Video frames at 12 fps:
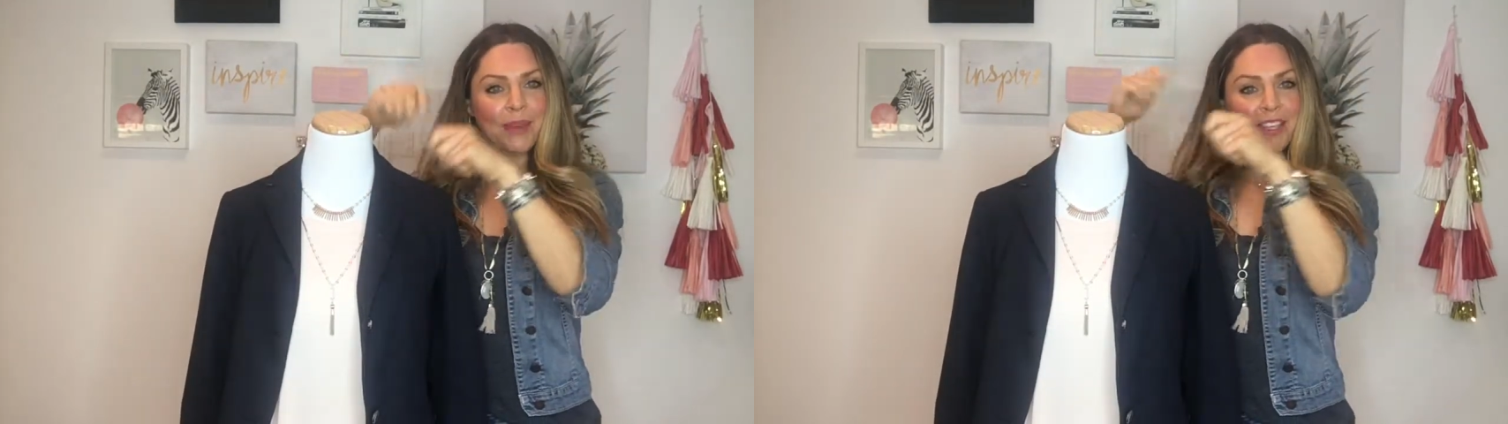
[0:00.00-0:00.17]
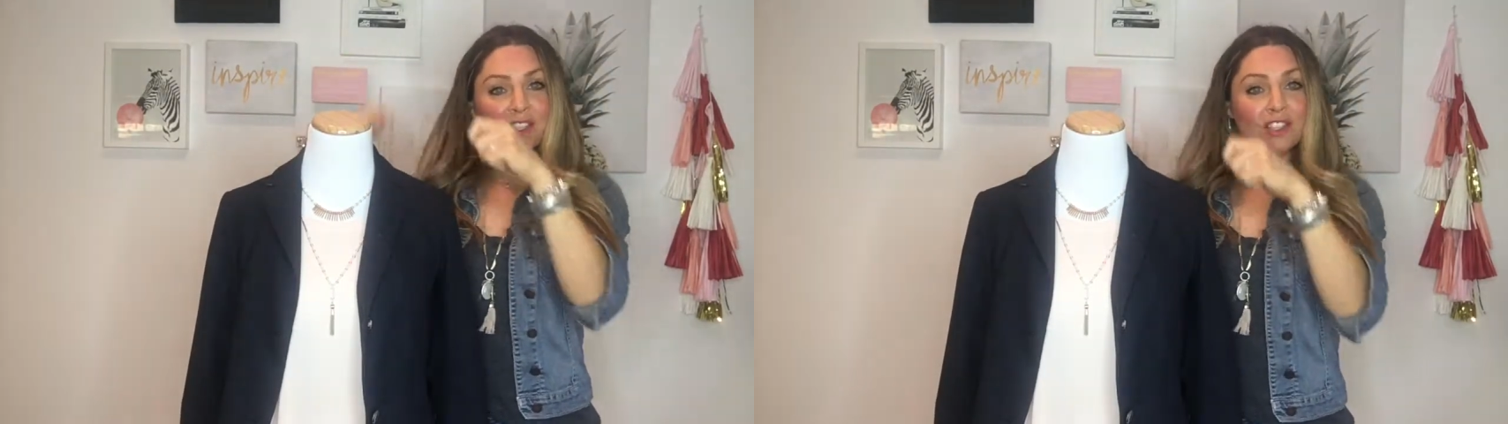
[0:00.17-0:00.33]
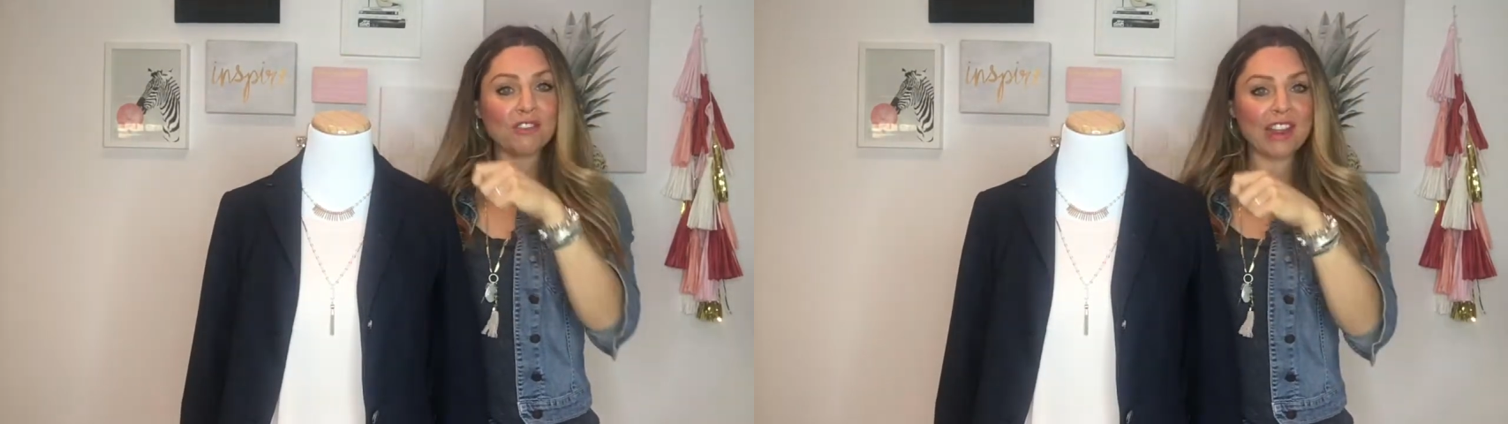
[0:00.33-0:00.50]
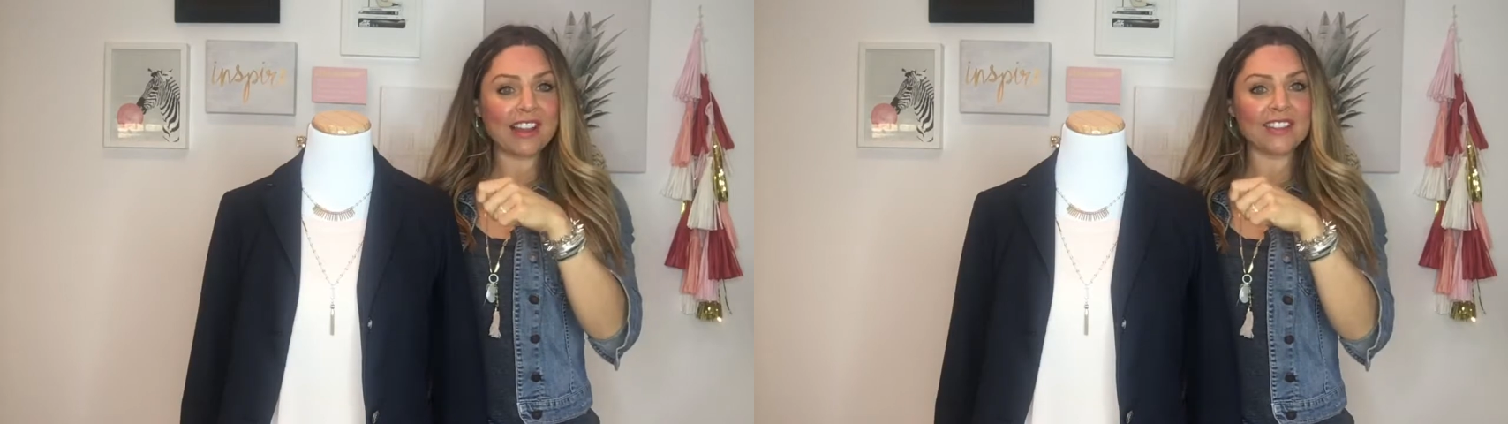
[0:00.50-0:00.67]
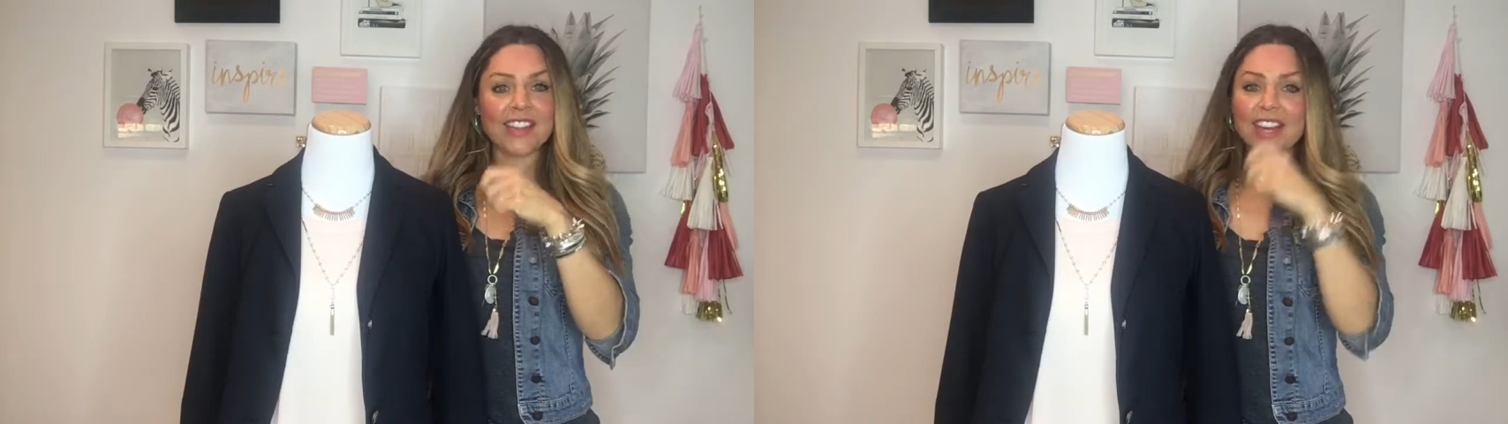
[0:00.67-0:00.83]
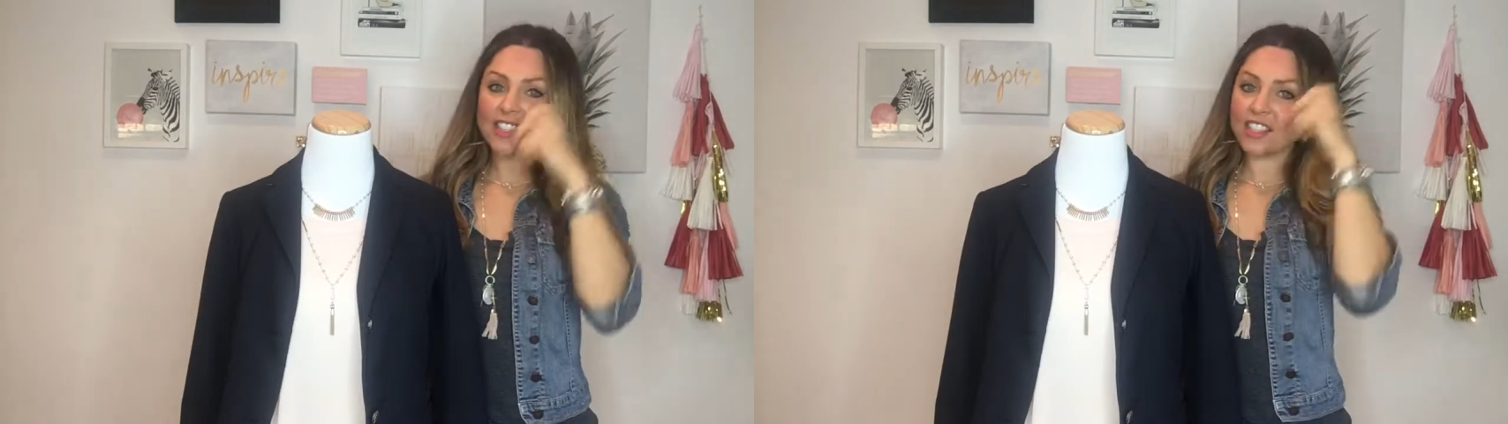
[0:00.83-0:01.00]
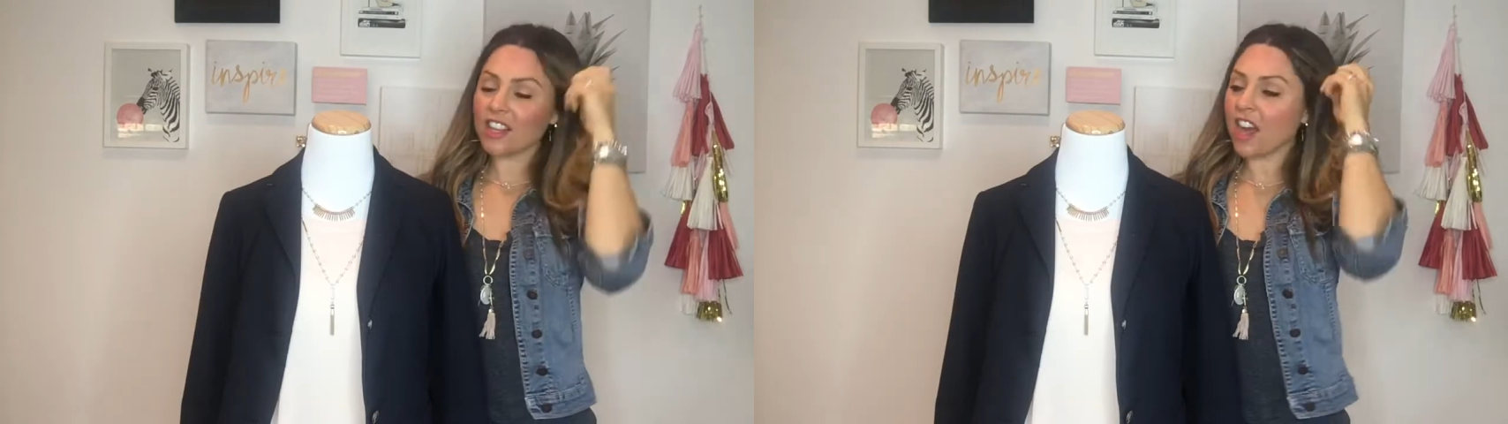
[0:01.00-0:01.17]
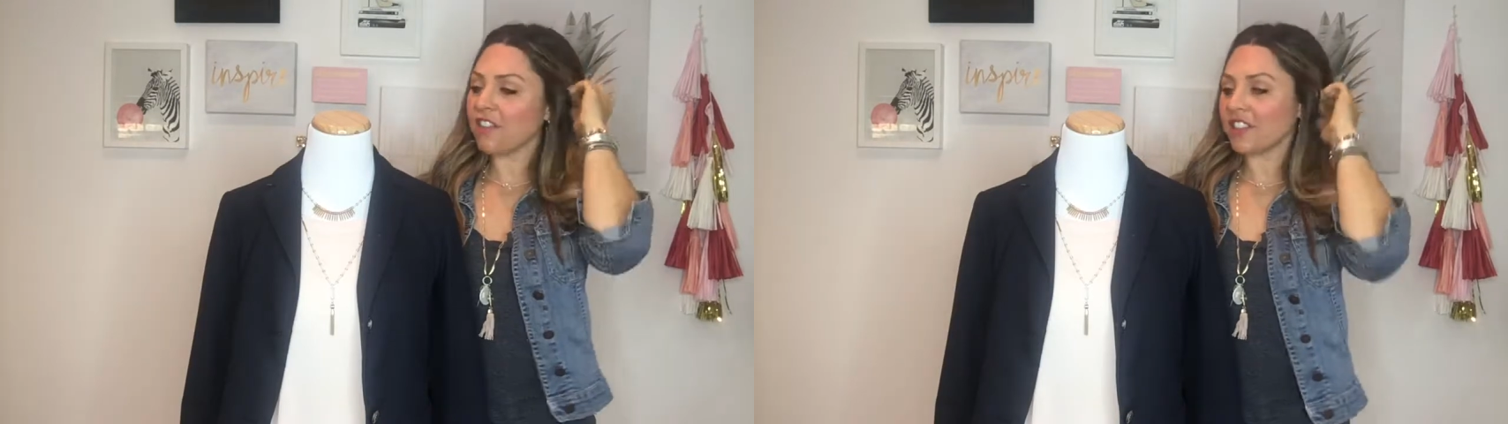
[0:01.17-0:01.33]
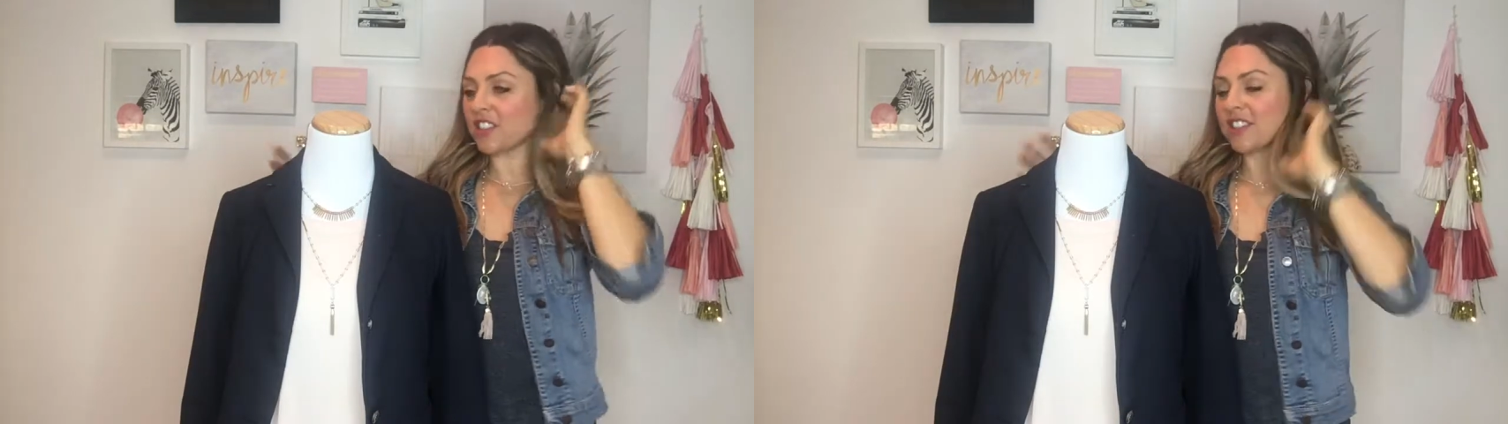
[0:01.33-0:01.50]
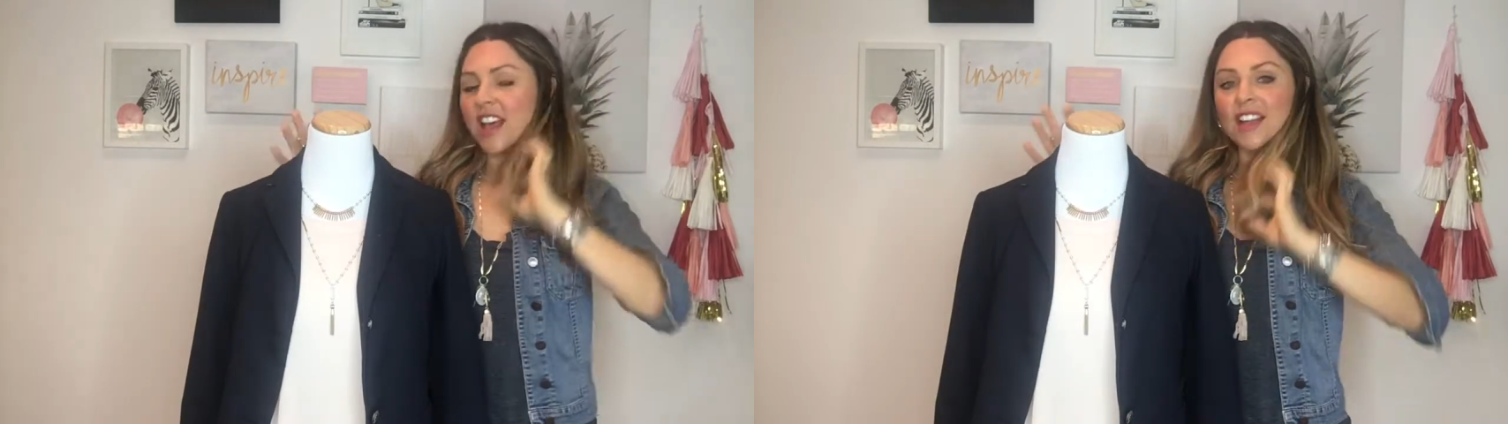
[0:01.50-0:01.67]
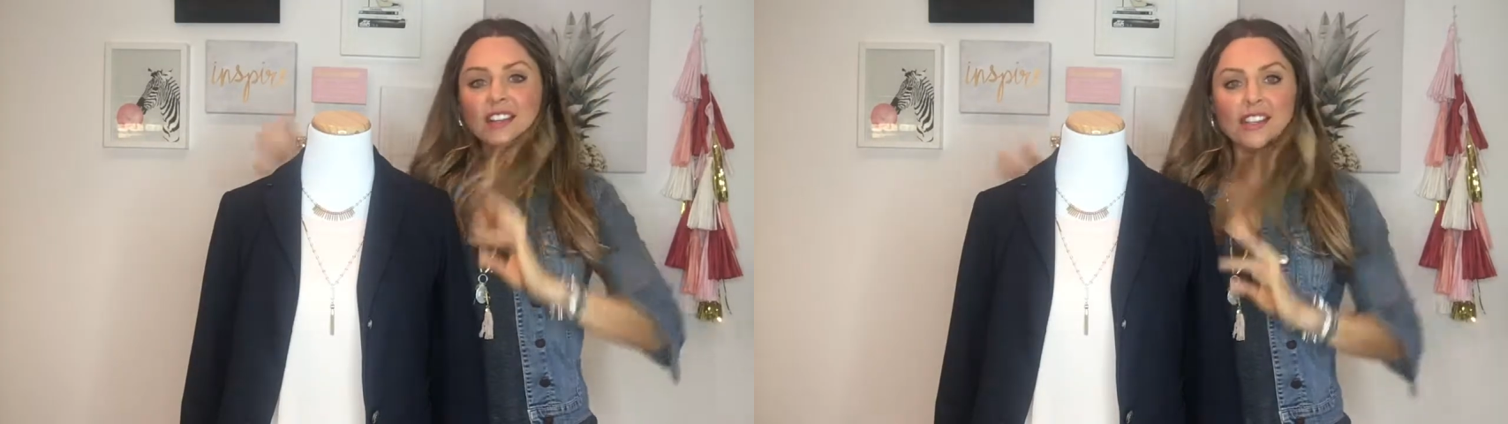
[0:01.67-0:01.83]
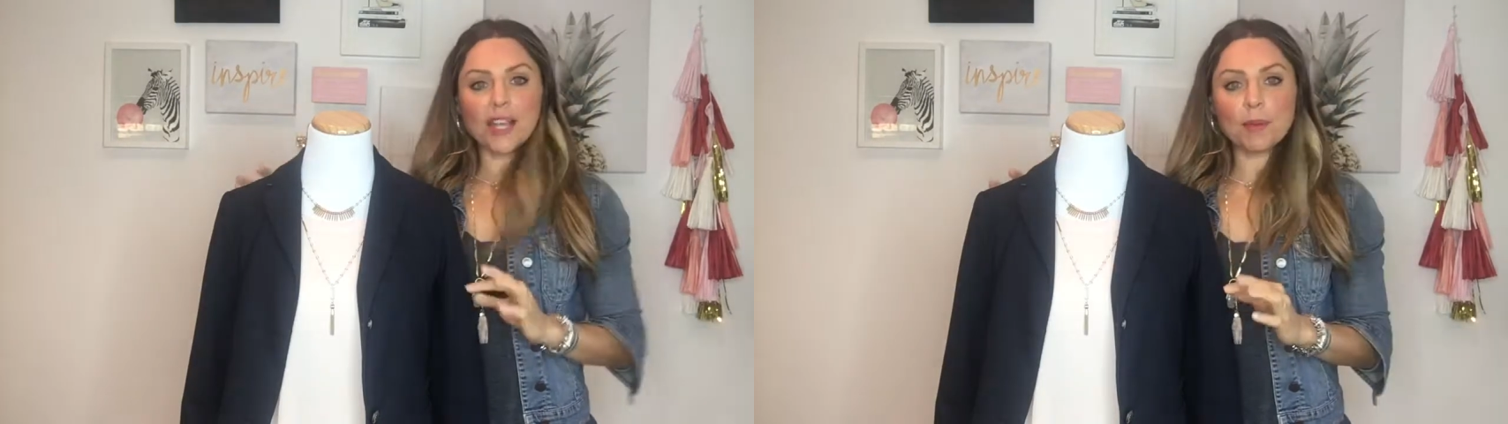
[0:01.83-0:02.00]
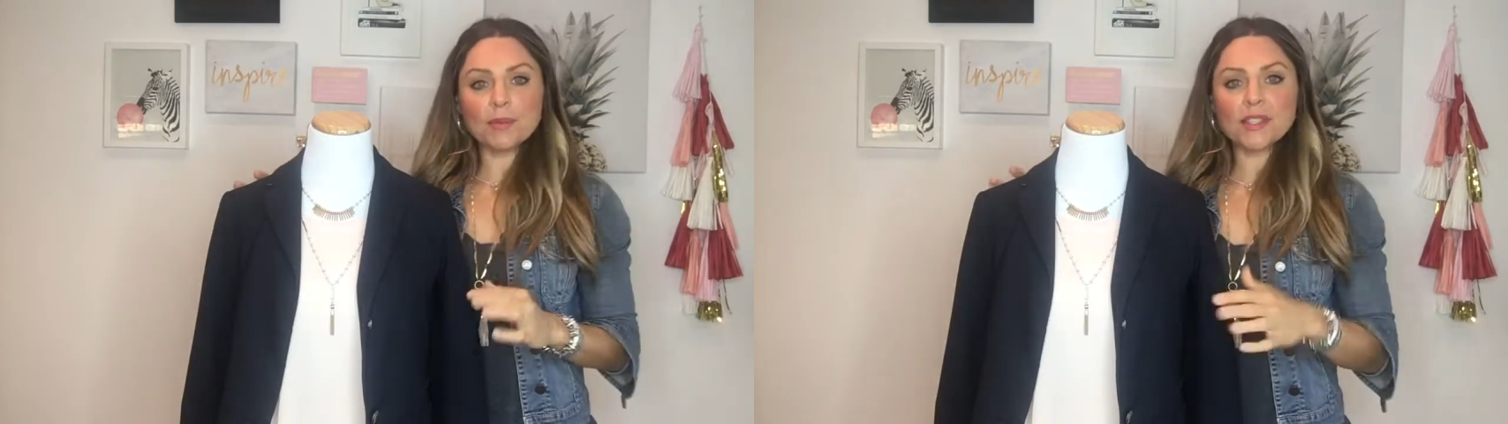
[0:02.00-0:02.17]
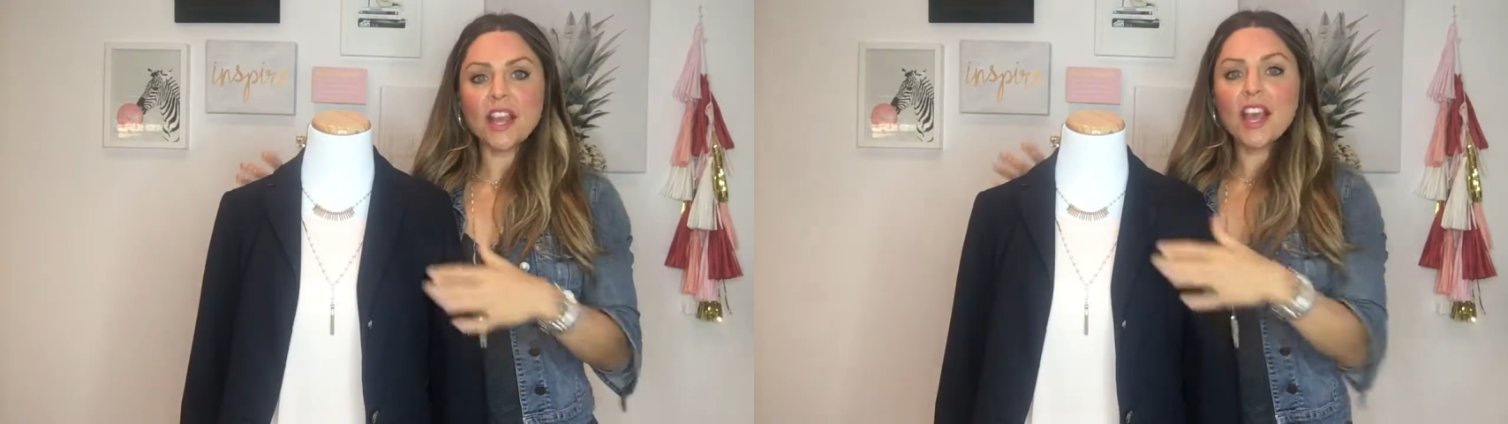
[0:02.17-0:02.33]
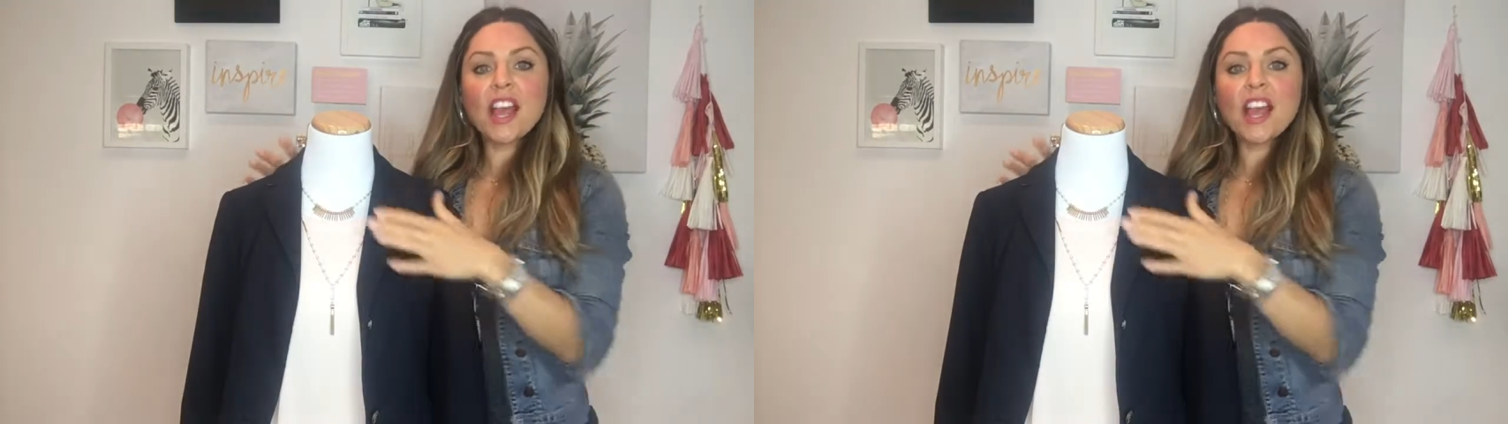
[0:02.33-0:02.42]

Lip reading: big strand that I took off, it just unclips